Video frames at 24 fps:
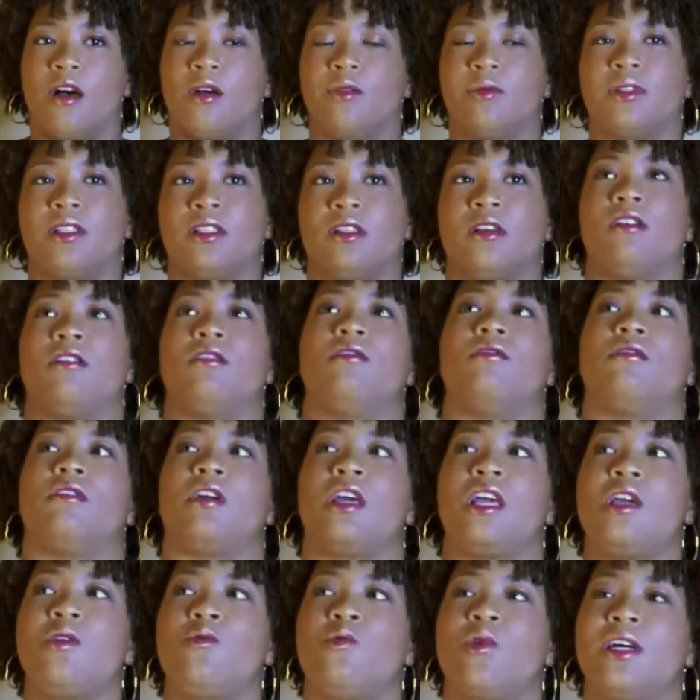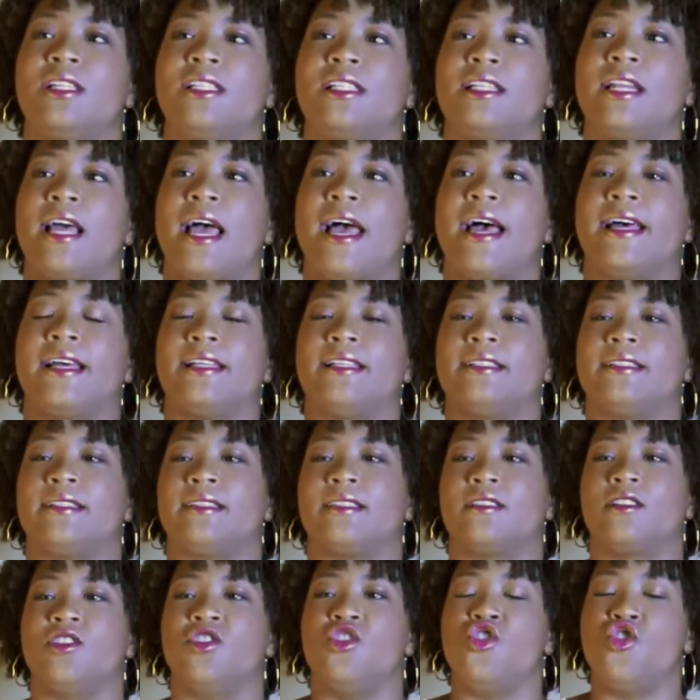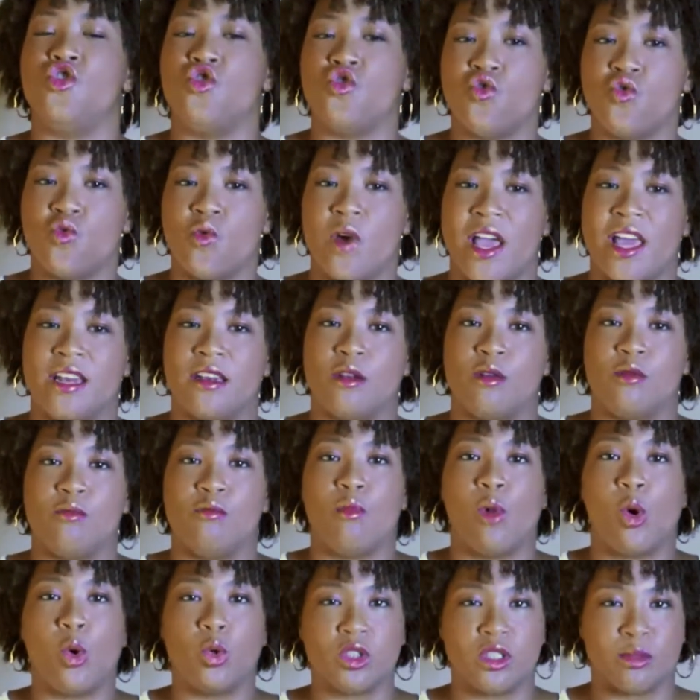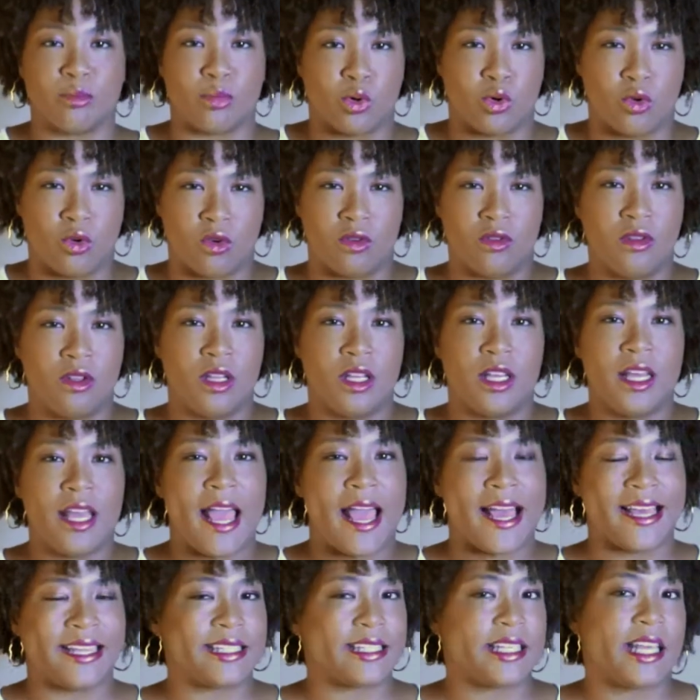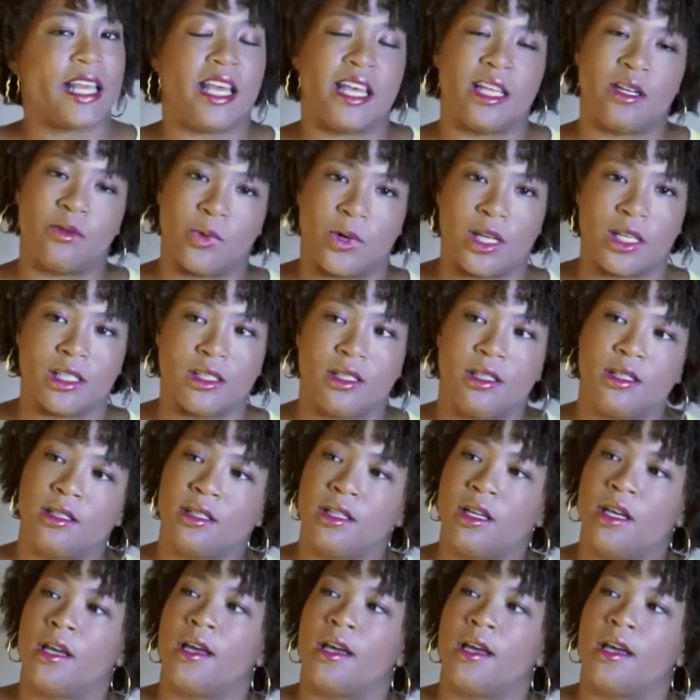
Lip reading: So he wasn't as new and moldable as Kid was.